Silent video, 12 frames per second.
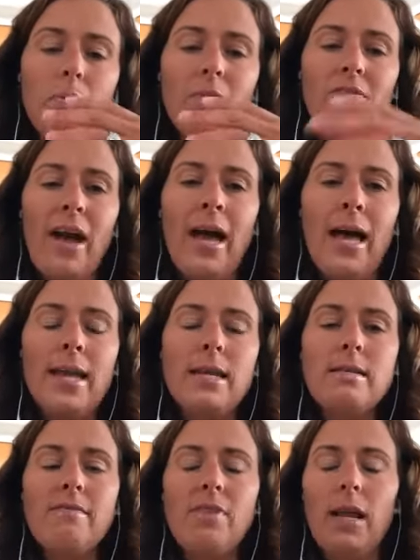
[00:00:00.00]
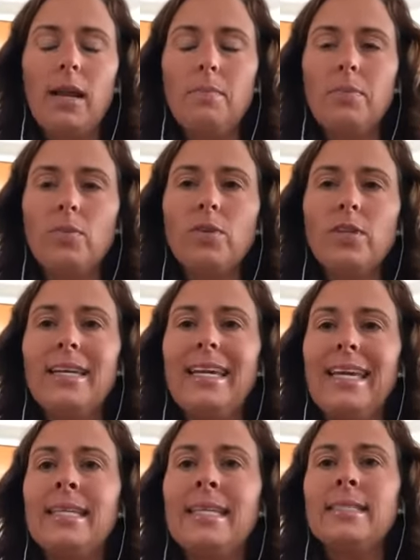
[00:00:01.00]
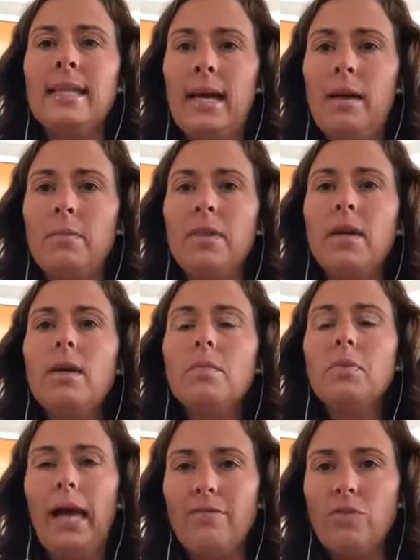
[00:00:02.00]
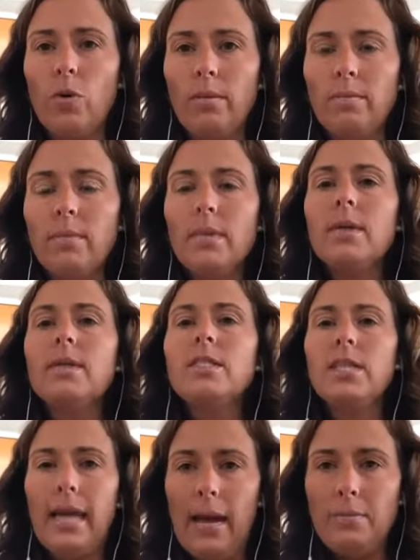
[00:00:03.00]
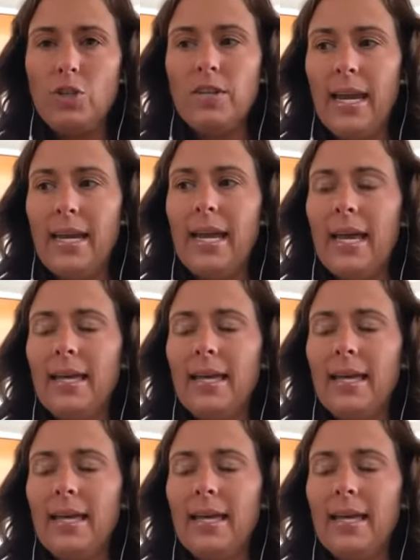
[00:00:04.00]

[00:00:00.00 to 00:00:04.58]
provide and develop a really in-depth platform to capture data.